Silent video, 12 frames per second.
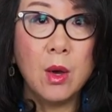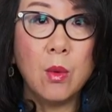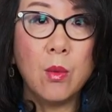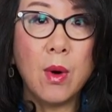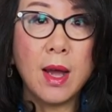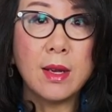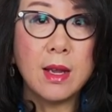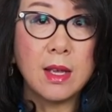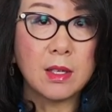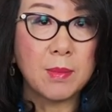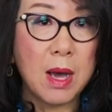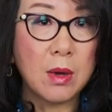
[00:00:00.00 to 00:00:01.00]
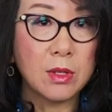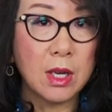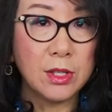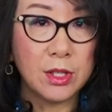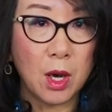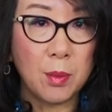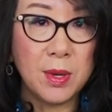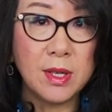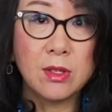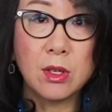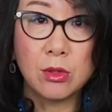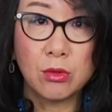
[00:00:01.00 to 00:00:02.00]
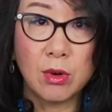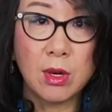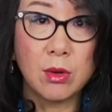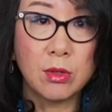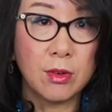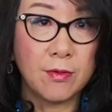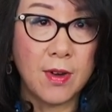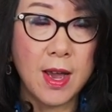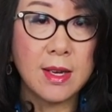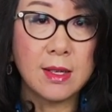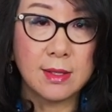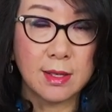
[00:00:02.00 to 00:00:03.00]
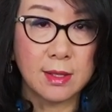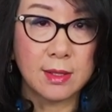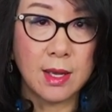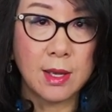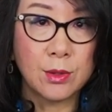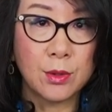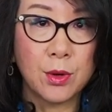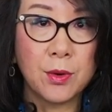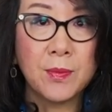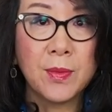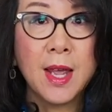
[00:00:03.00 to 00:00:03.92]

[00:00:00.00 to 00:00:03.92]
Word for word: One is about Deng Xiaoping's struggle to find a successor,